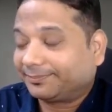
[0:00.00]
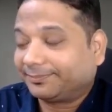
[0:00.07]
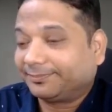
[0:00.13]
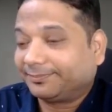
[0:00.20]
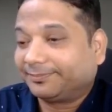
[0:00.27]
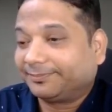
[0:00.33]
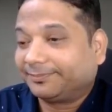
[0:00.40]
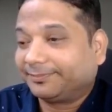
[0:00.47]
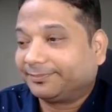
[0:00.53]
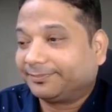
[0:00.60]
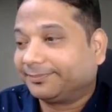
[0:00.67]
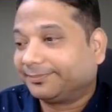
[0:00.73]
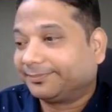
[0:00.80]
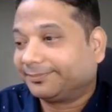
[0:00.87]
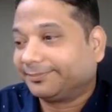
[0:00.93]

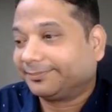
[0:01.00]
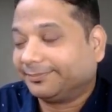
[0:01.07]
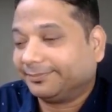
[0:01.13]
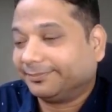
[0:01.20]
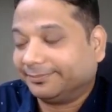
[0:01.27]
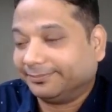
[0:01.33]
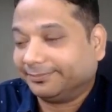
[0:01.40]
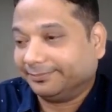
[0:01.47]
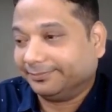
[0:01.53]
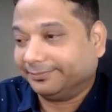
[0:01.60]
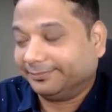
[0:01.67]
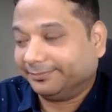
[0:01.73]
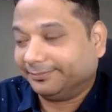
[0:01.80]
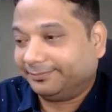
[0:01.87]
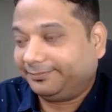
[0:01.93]

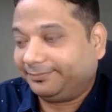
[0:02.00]
Nothing is said.